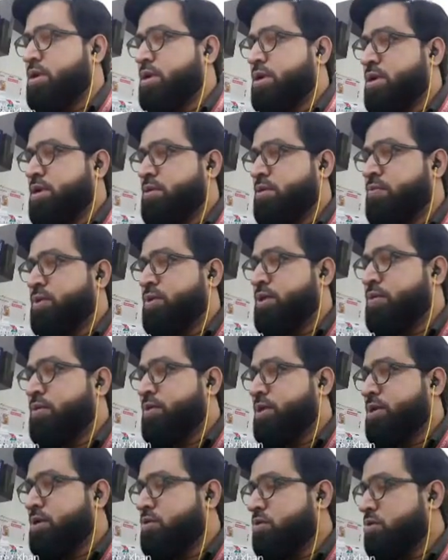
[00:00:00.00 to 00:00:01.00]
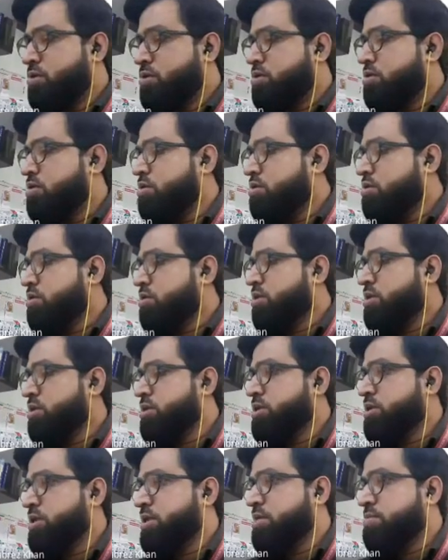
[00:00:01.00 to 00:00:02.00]
and we will call
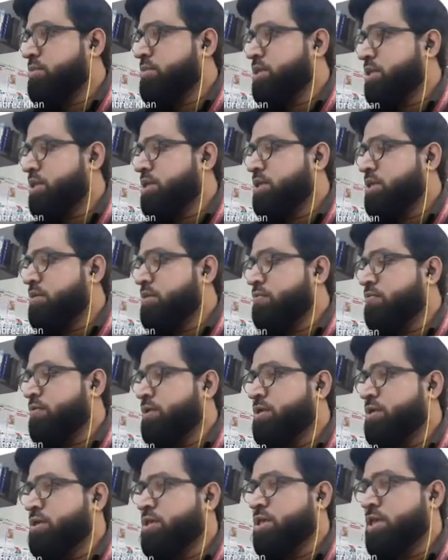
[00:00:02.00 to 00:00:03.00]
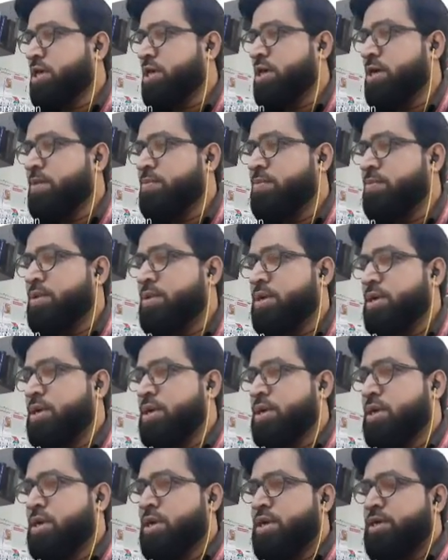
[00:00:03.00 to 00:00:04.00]
the same thing funsam.
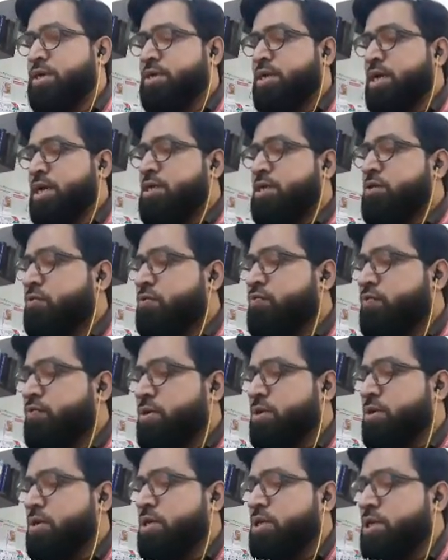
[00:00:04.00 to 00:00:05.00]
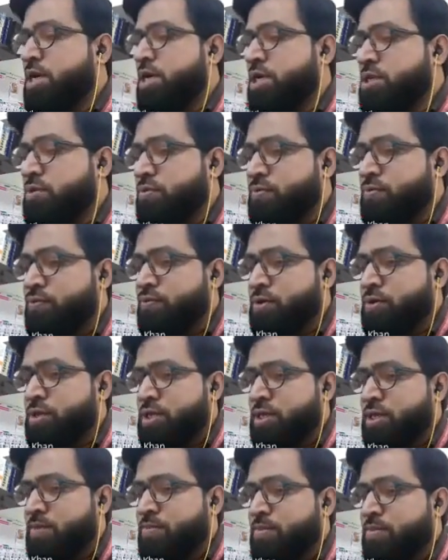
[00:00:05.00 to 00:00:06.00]
It asks for
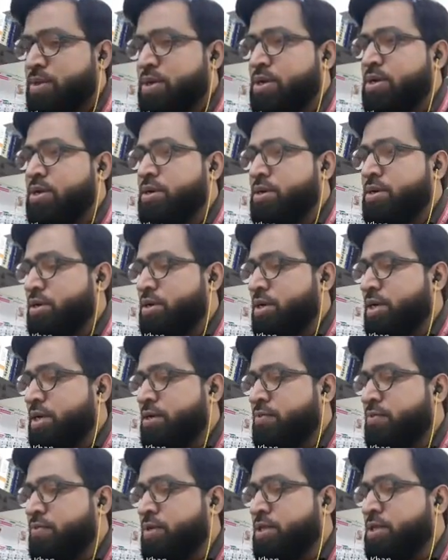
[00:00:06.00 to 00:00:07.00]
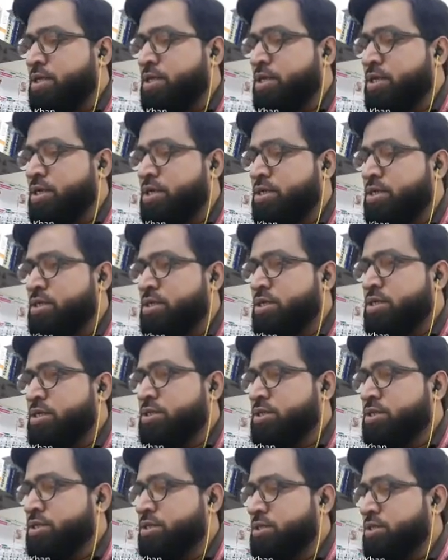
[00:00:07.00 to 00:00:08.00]
the number, and we say 6.